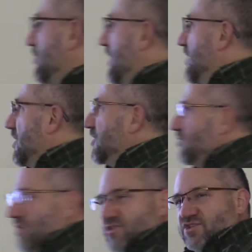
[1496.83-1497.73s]
do, I, I do
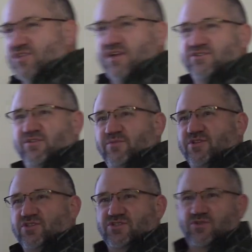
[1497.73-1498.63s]
like to share some of
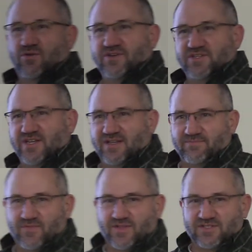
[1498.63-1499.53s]
these stories that I,
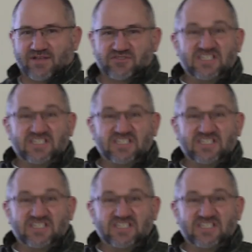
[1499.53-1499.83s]
things I've